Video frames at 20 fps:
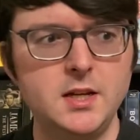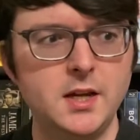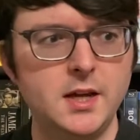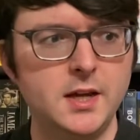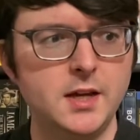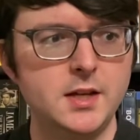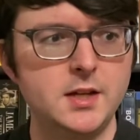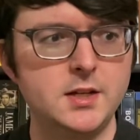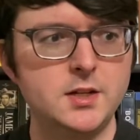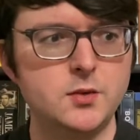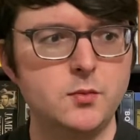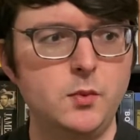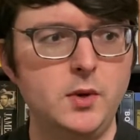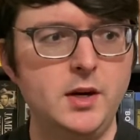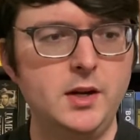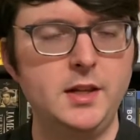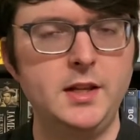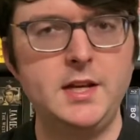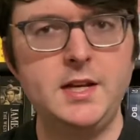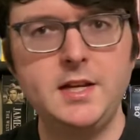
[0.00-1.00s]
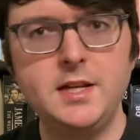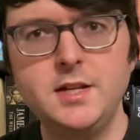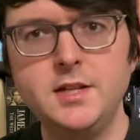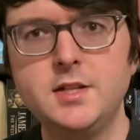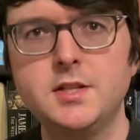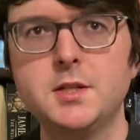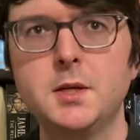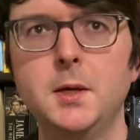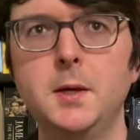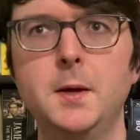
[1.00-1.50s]
And while it
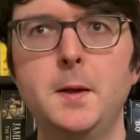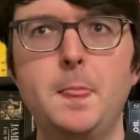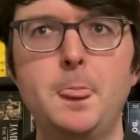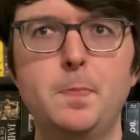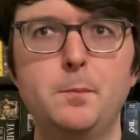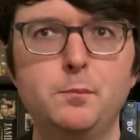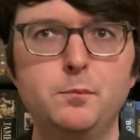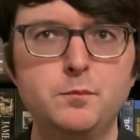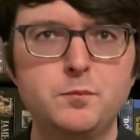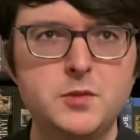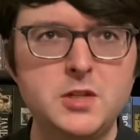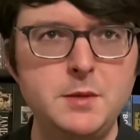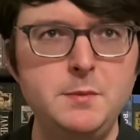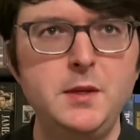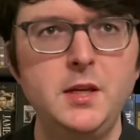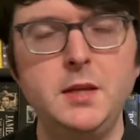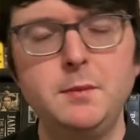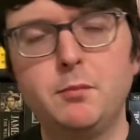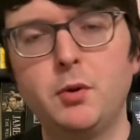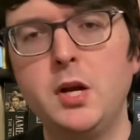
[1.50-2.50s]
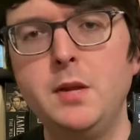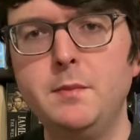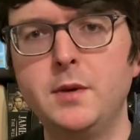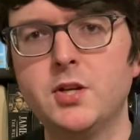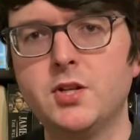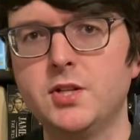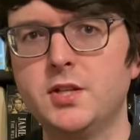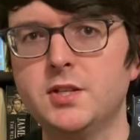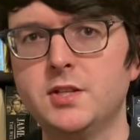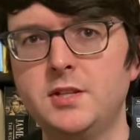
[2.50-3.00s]
is seemingly pretty
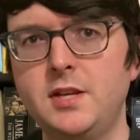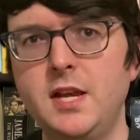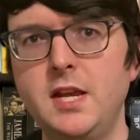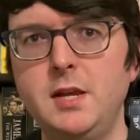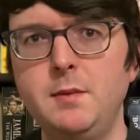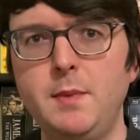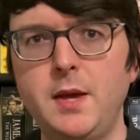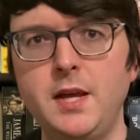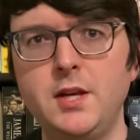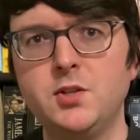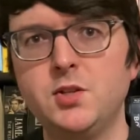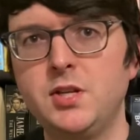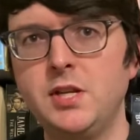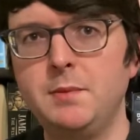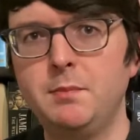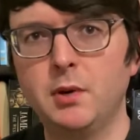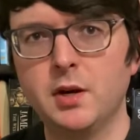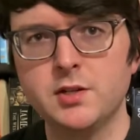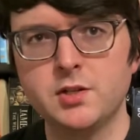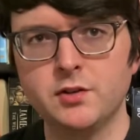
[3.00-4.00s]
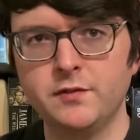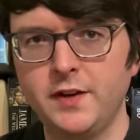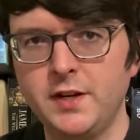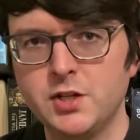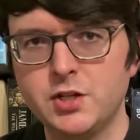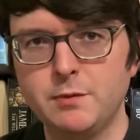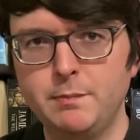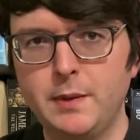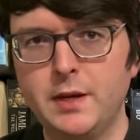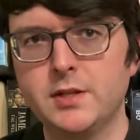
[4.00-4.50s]
much the same HD
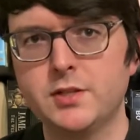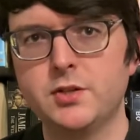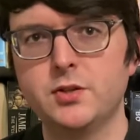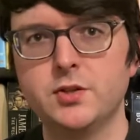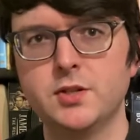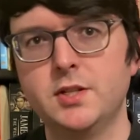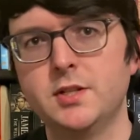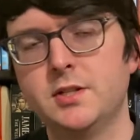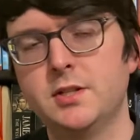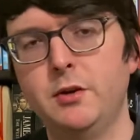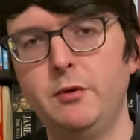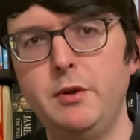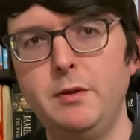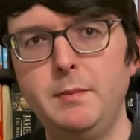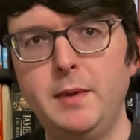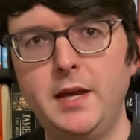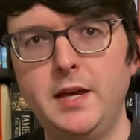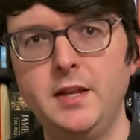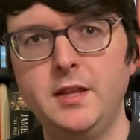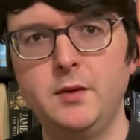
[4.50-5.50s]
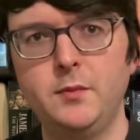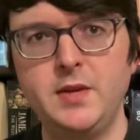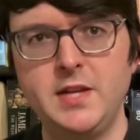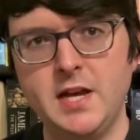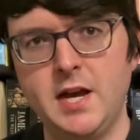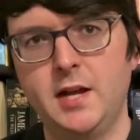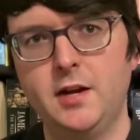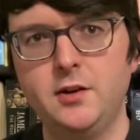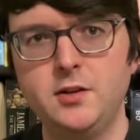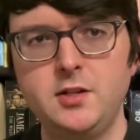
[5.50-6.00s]
preservation masters that Sony made that we
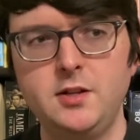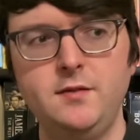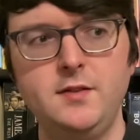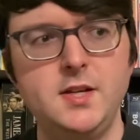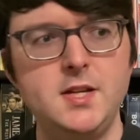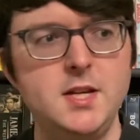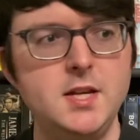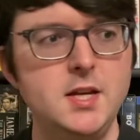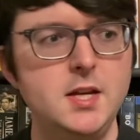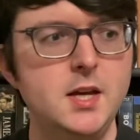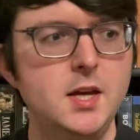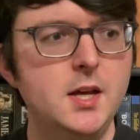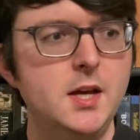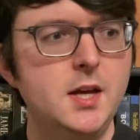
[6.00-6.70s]
got on DVD,